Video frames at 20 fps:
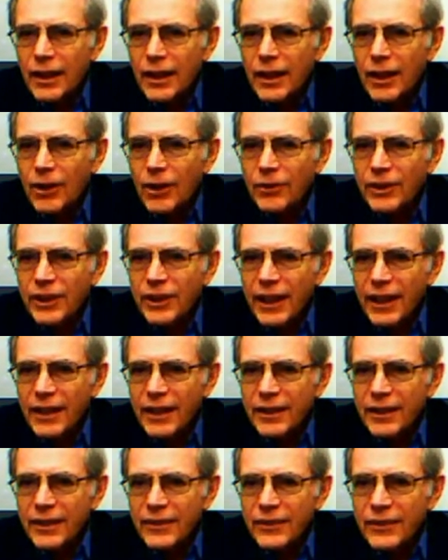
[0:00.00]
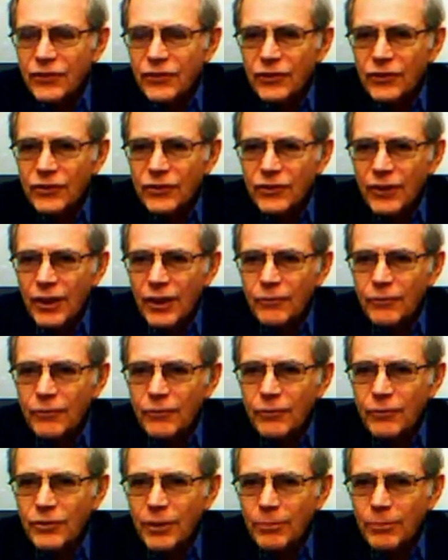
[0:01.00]
Okay, this is
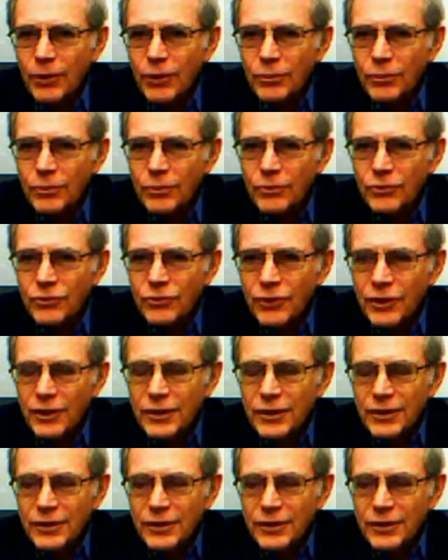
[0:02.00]
from someone whose